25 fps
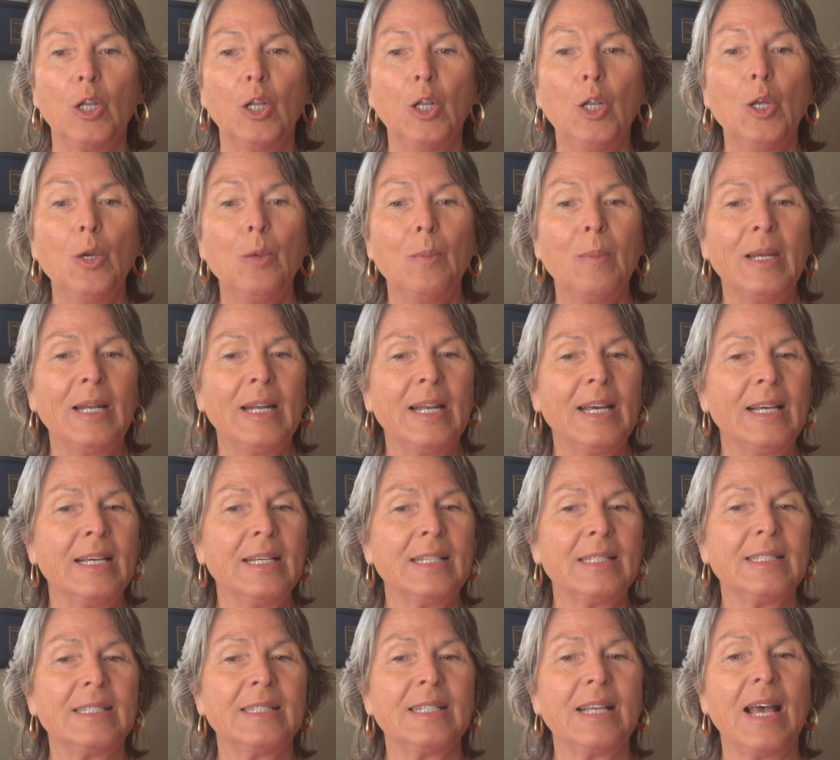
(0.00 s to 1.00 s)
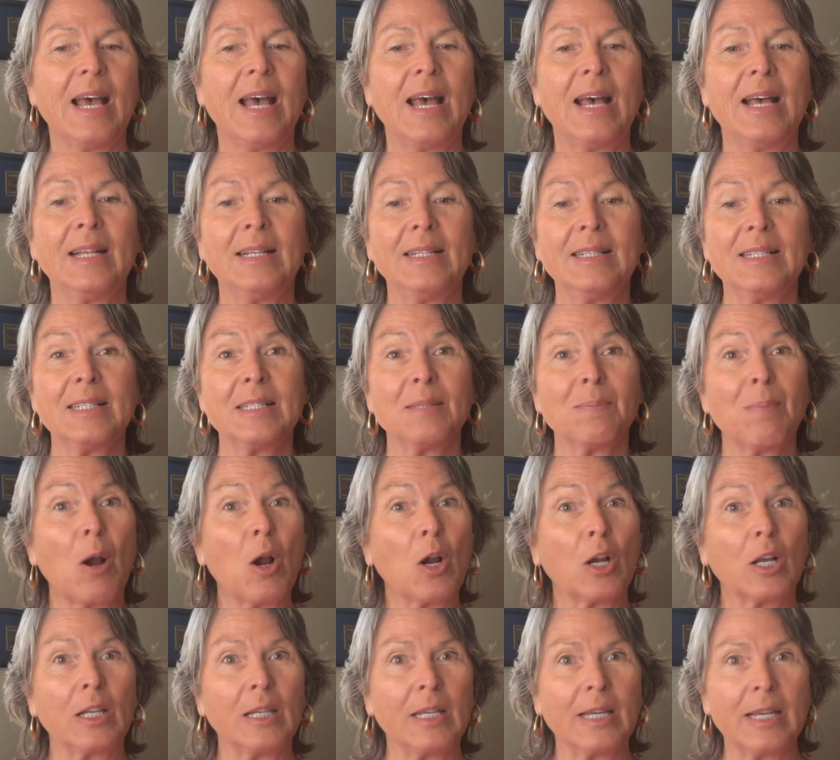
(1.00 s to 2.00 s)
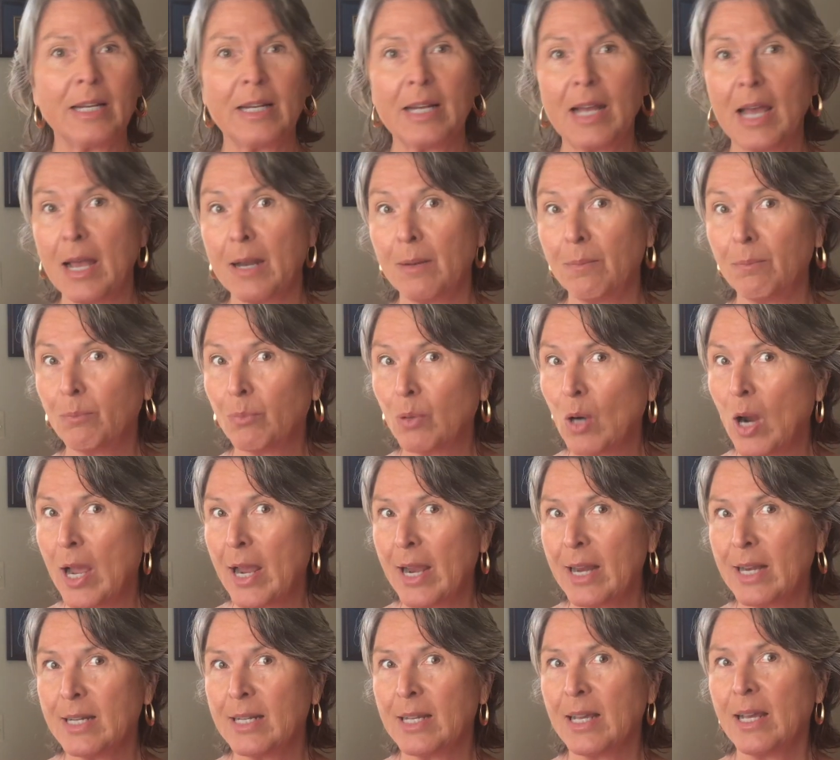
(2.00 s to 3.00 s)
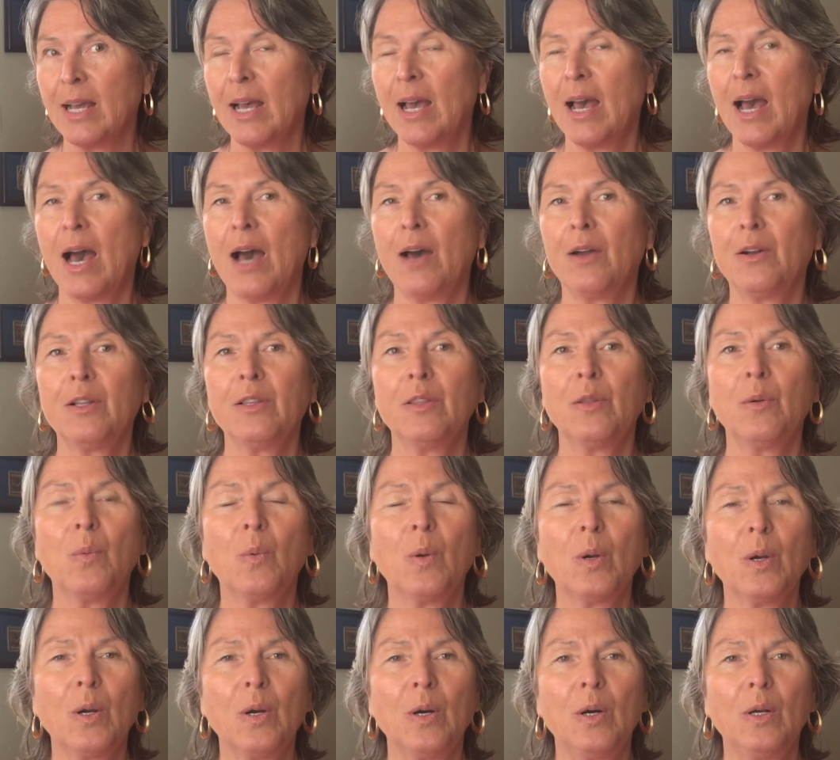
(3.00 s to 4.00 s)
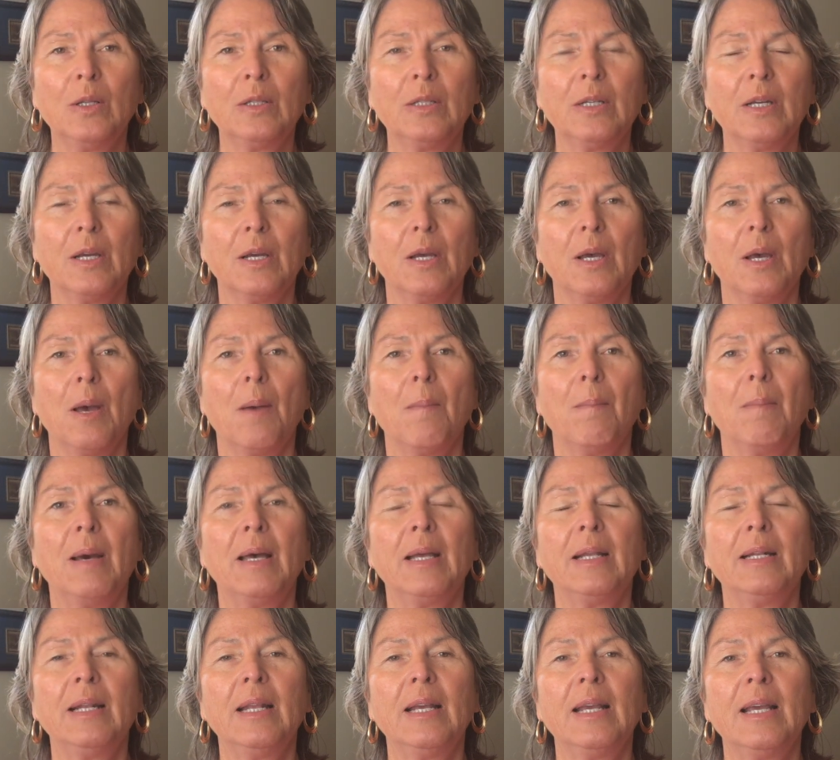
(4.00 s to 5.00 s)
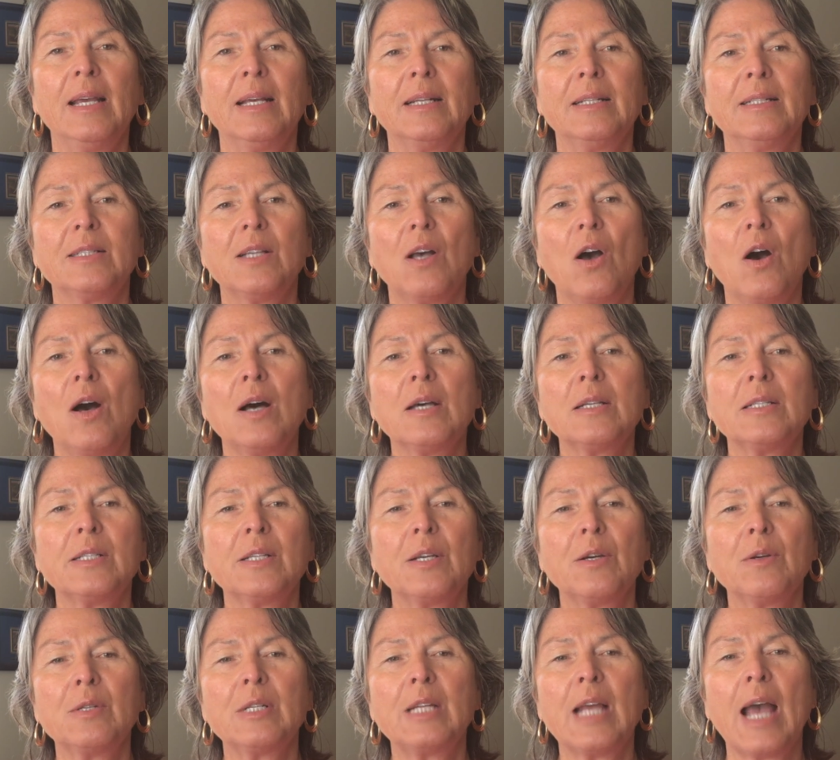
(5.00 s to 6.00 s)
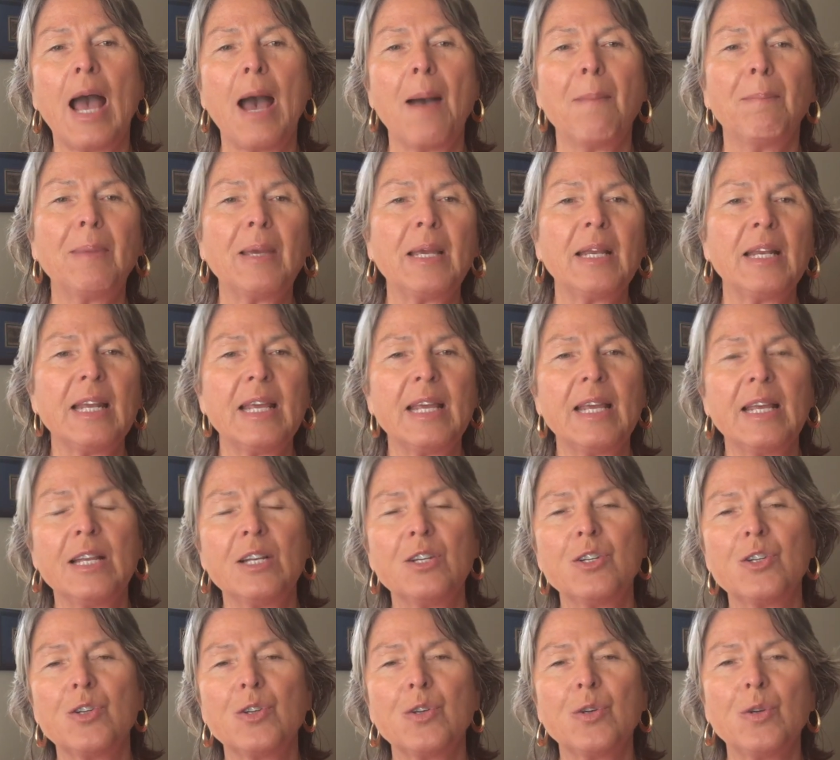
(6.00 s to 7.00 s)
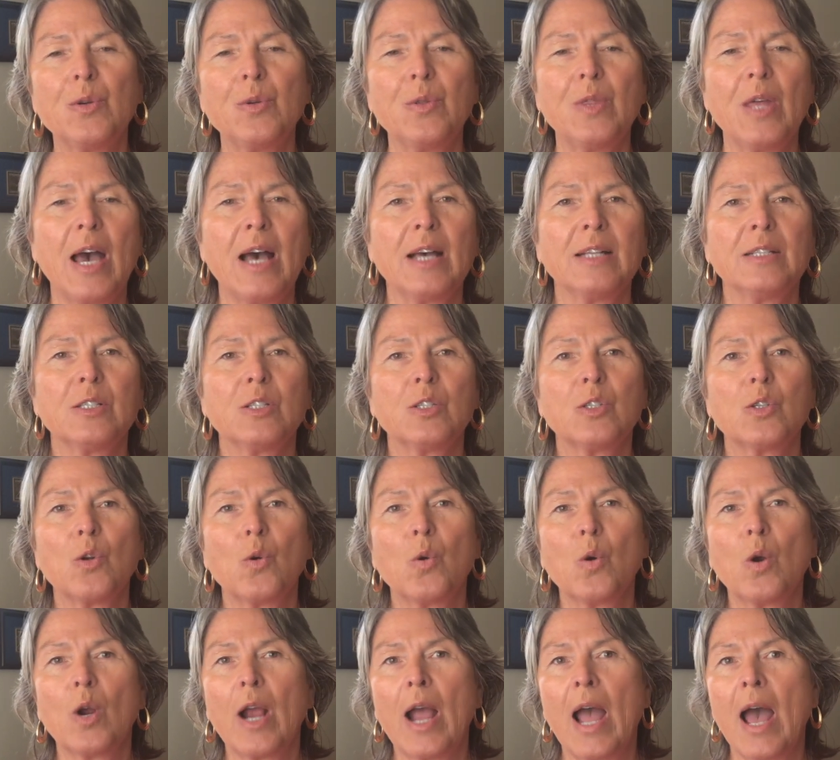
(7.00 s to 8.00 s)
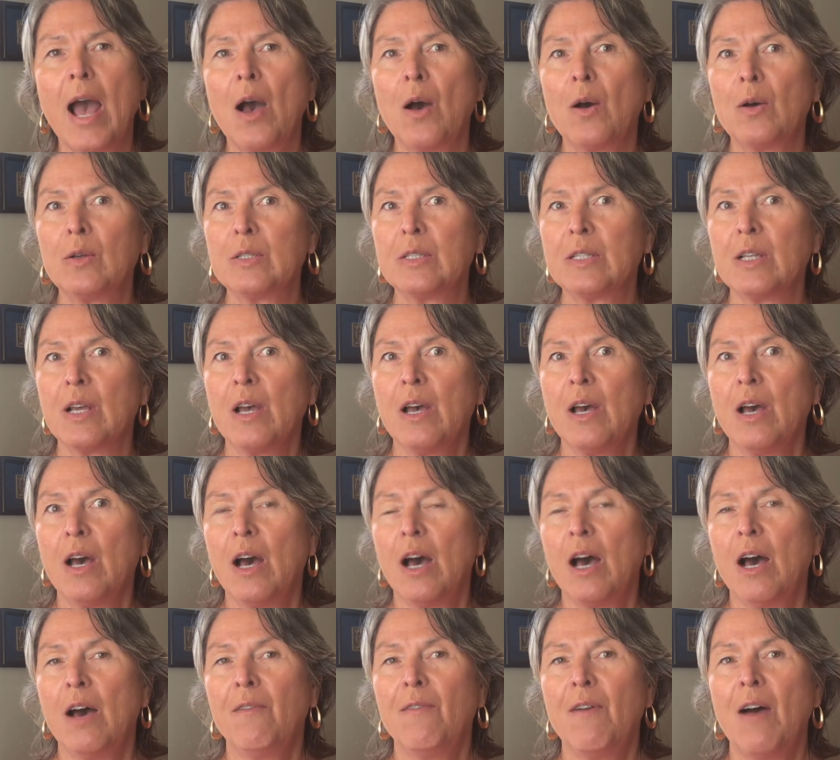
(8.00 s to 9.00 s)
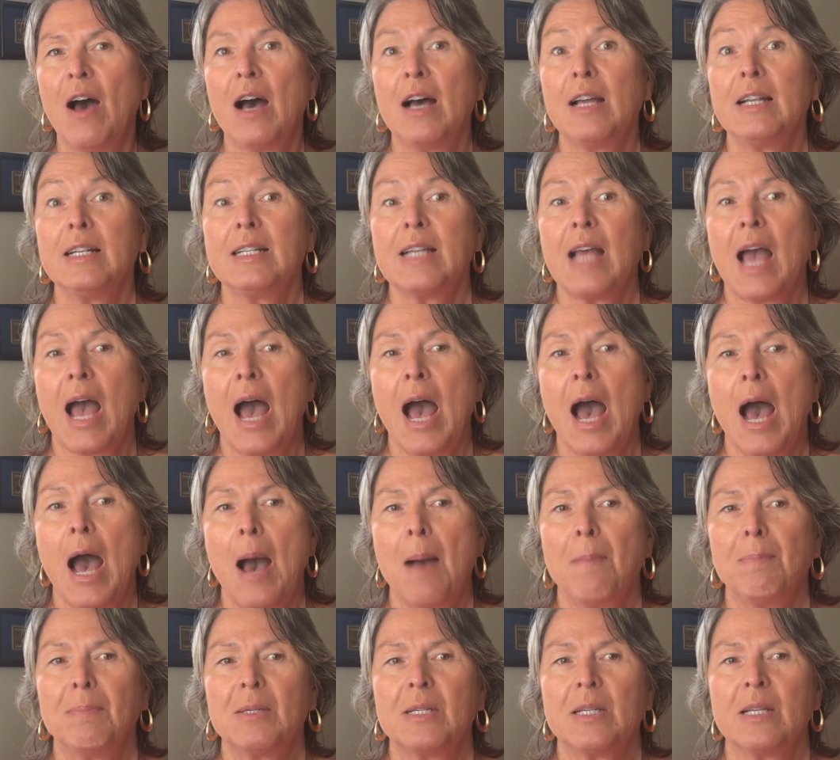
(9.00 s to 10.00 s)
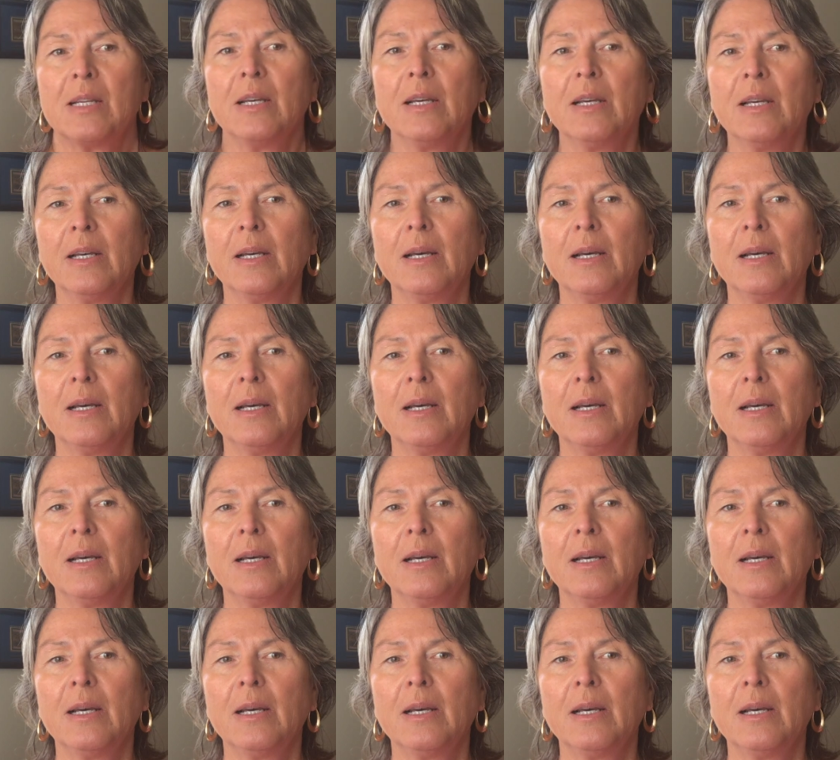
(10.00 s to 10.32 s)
luminous and sparkling and bright out in the world. But it's also tapping into that storehouse of untapped